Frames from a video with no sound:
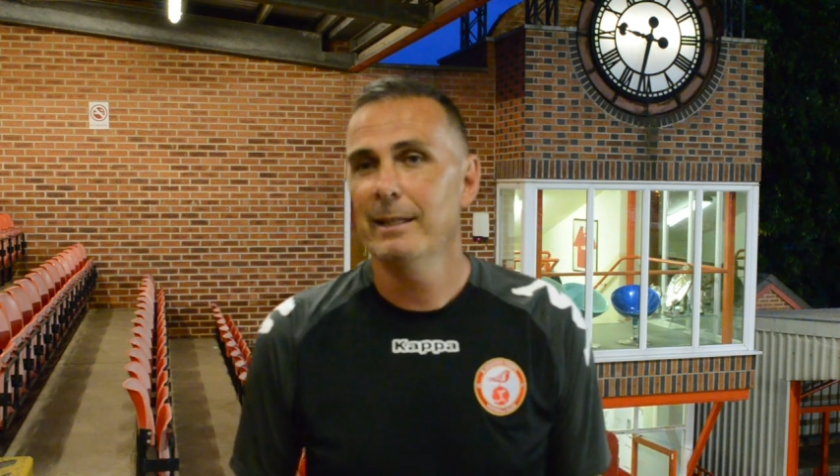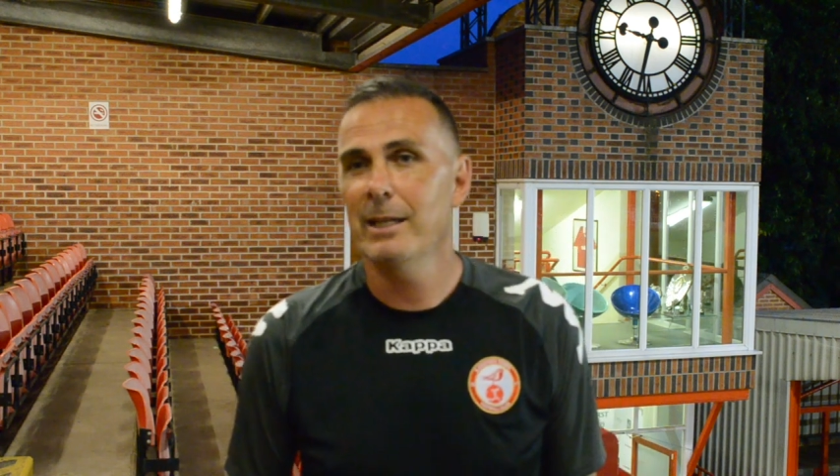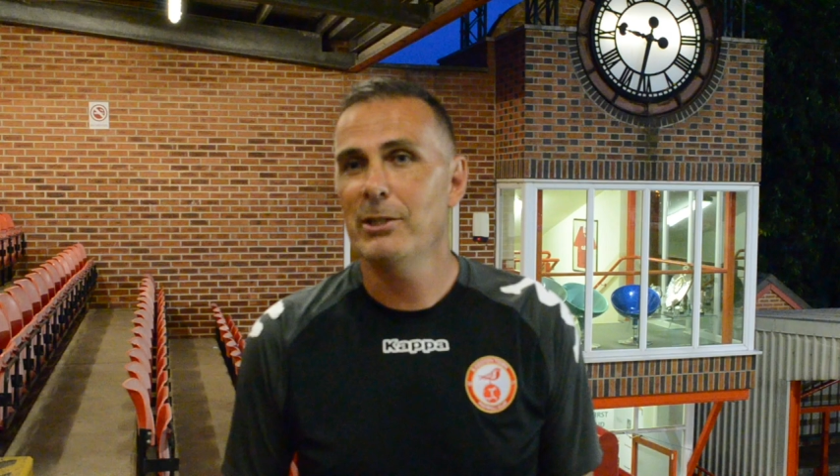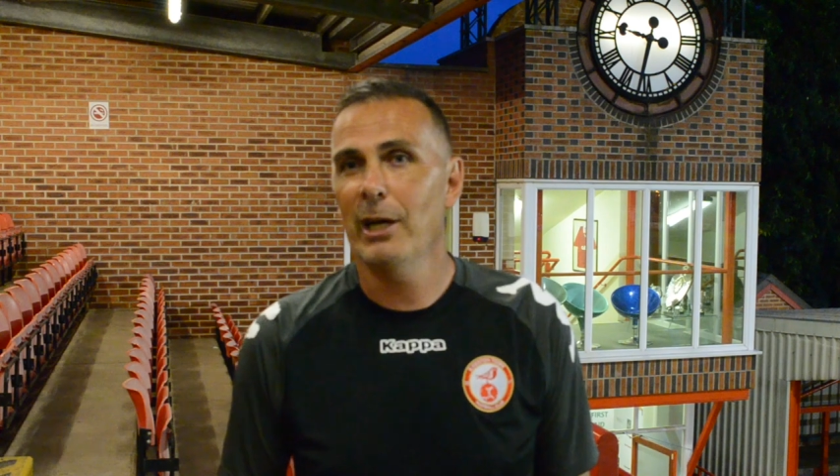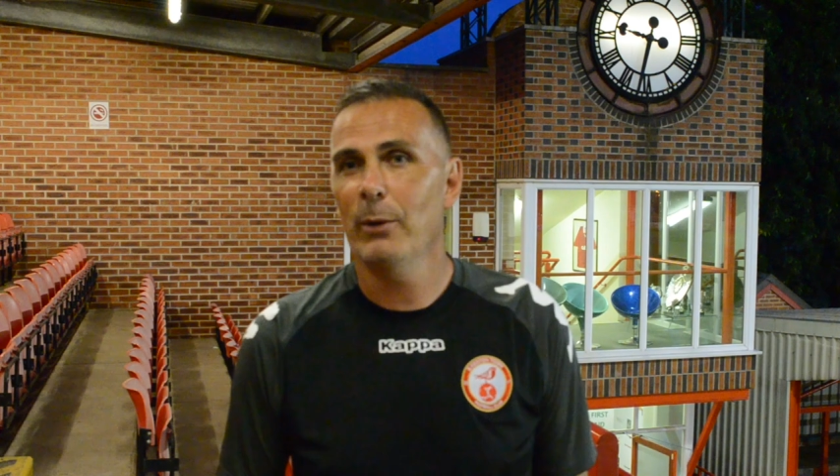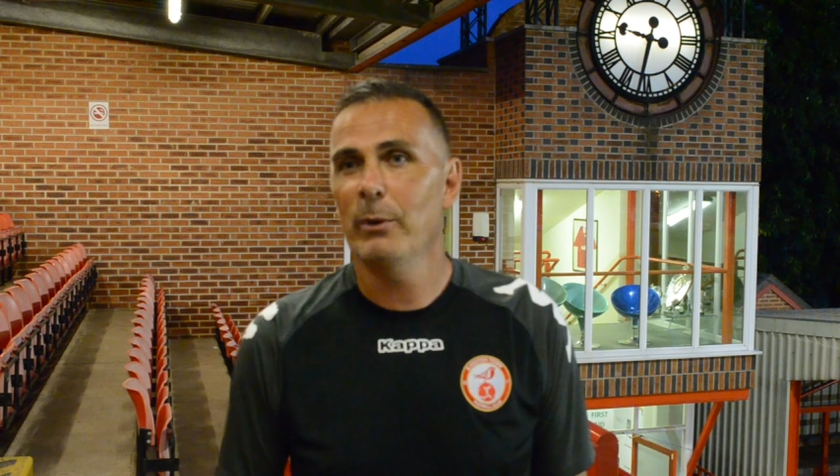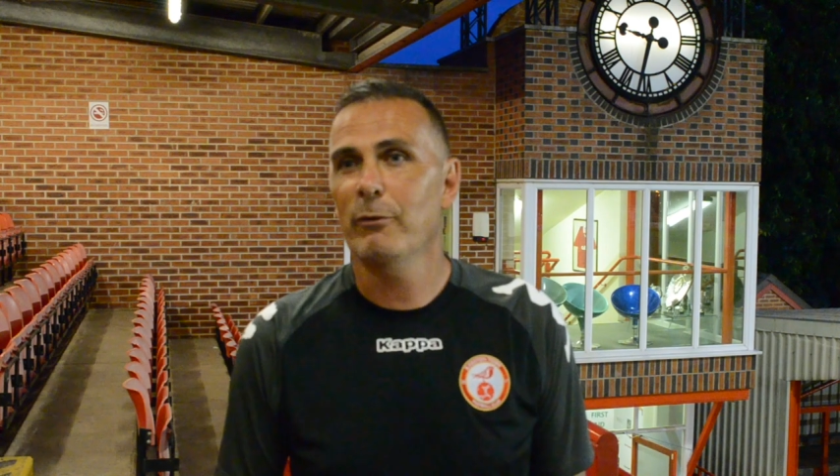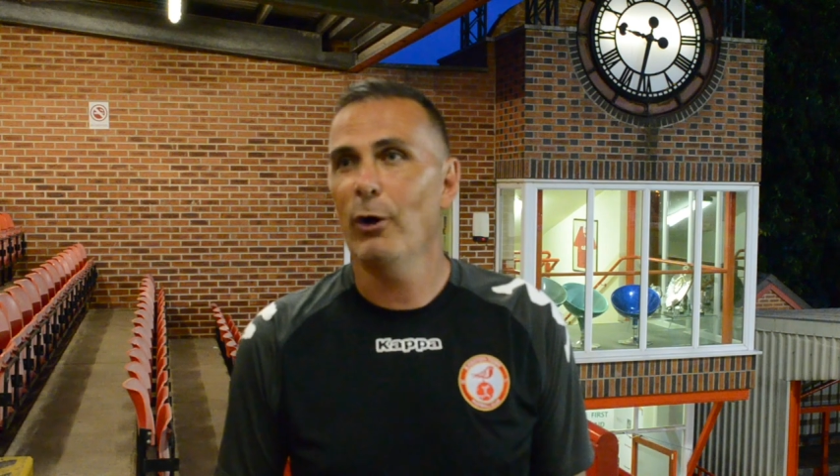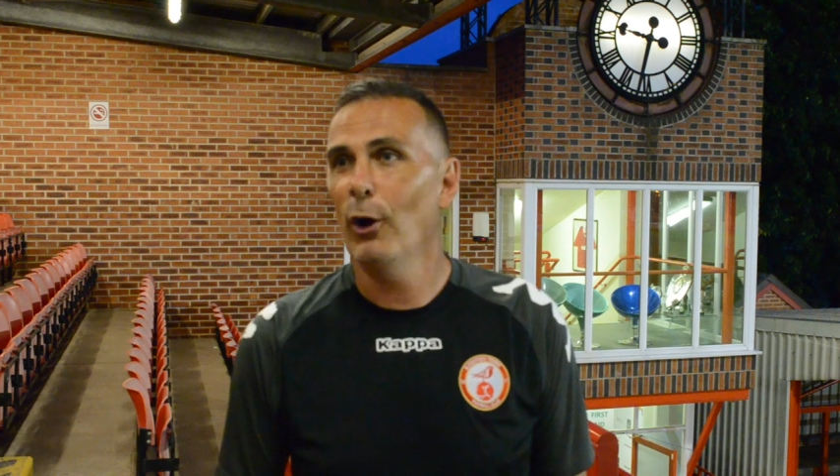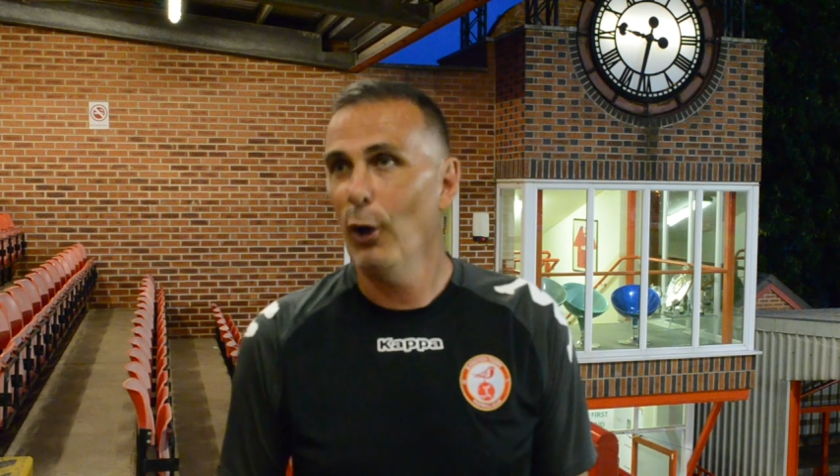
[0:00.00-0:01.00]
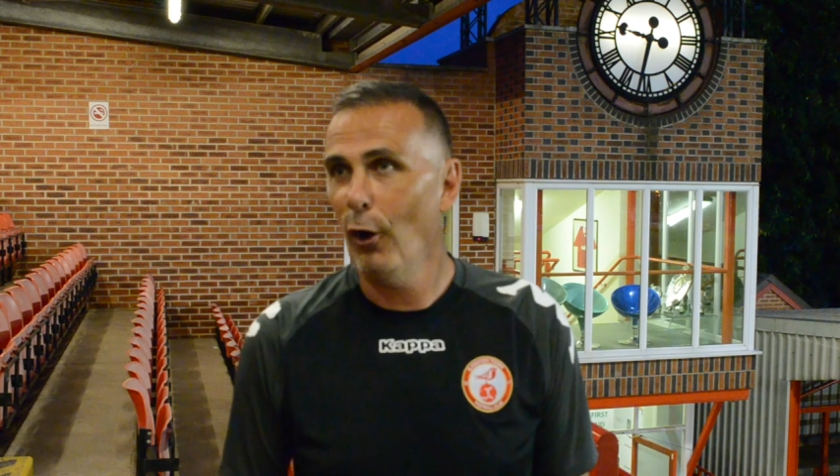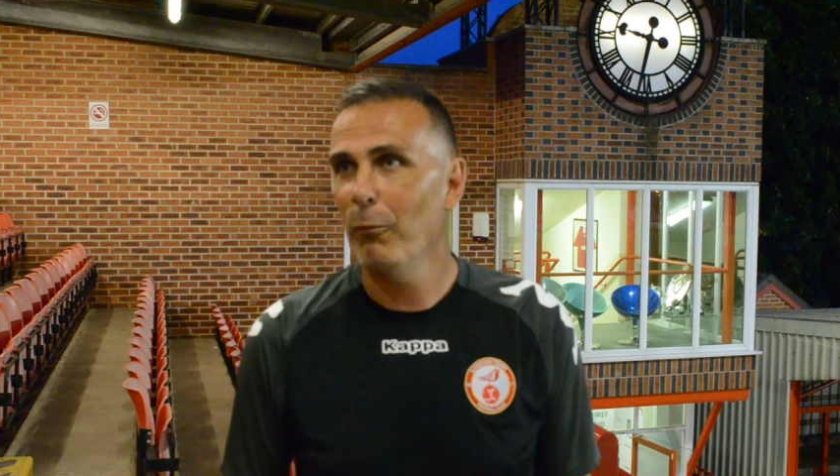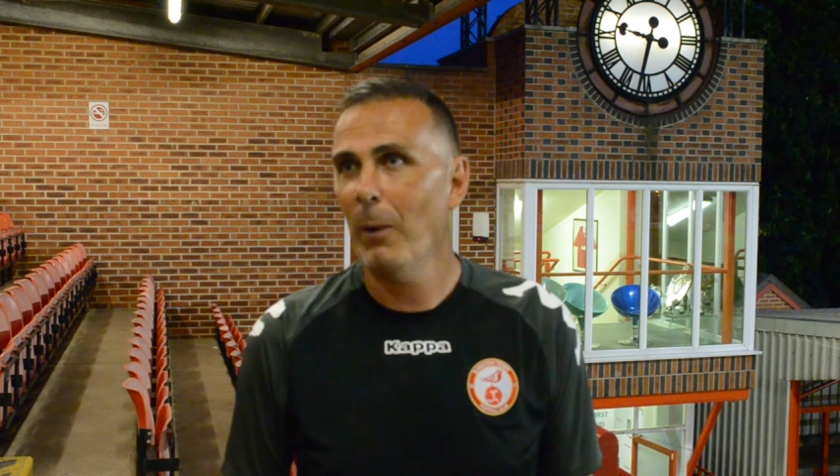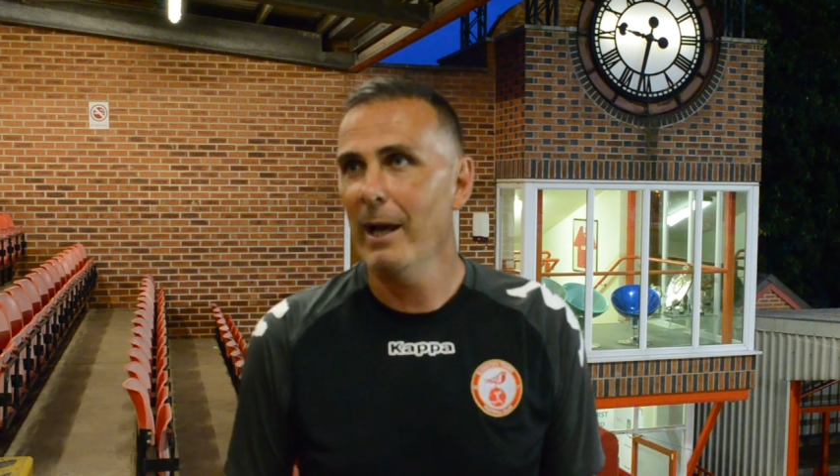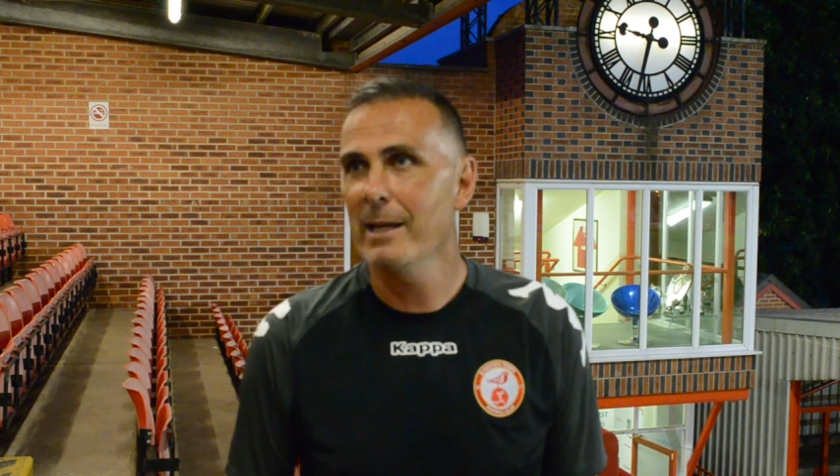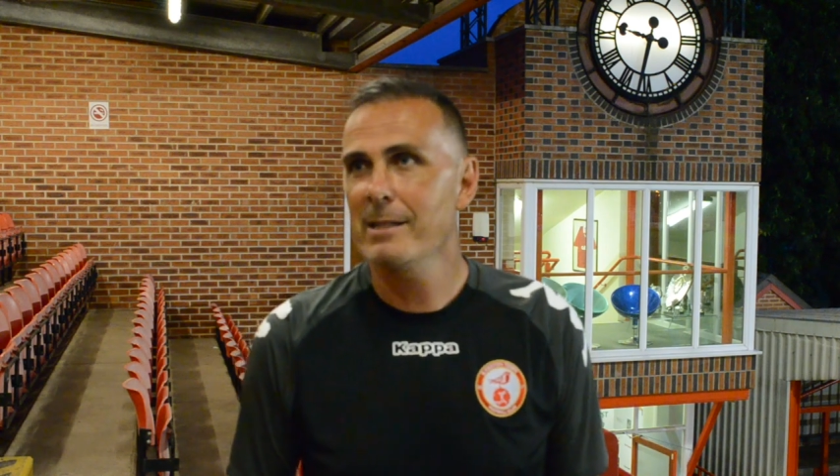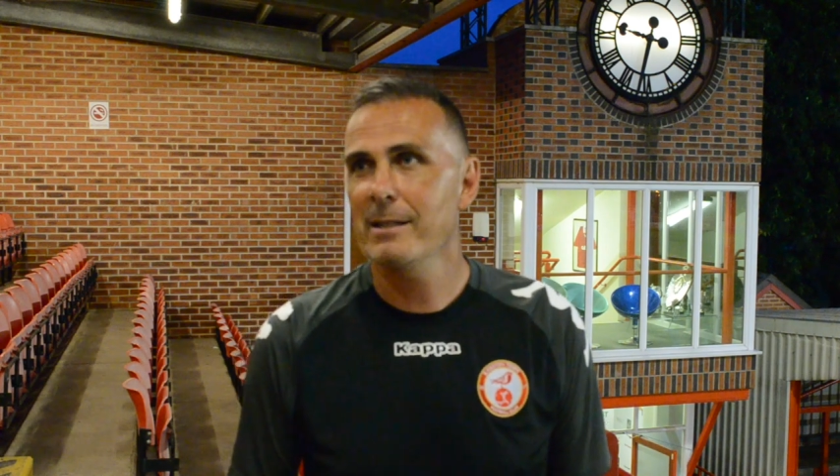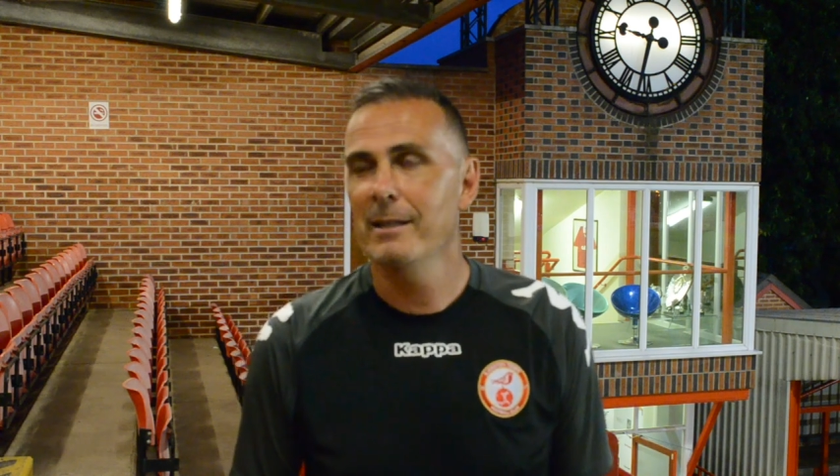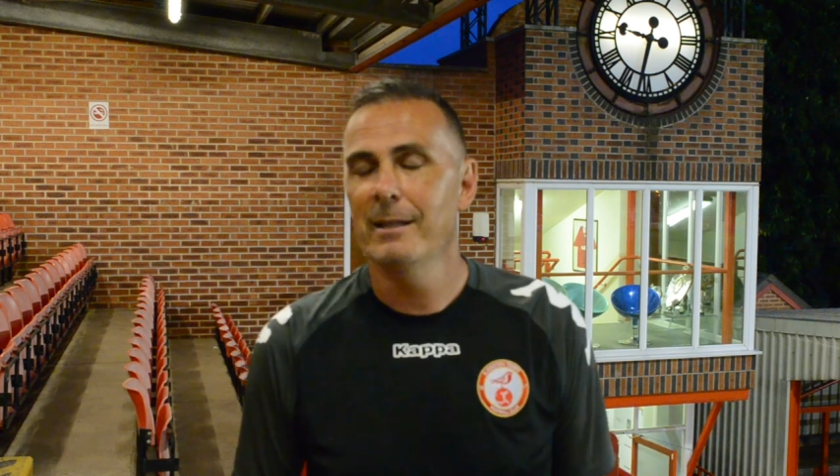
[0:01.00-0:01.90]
This year we've got a lot of players.